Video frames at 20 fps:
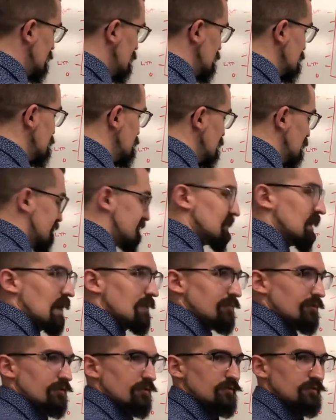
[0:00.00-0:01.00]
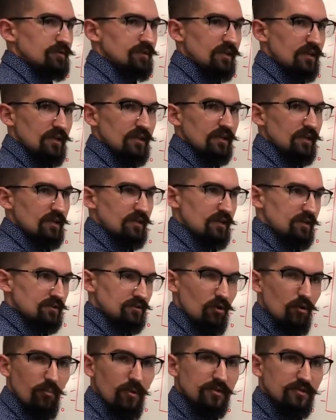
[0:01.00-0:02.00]
Uh, unit of time you're using. Again, he has a
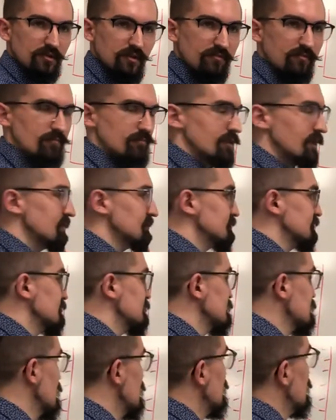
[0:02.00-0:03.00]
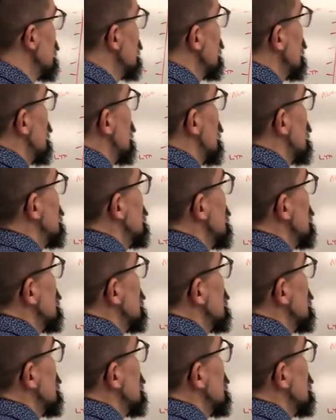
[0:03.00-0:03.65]
whole bunch of different ranges. Uh,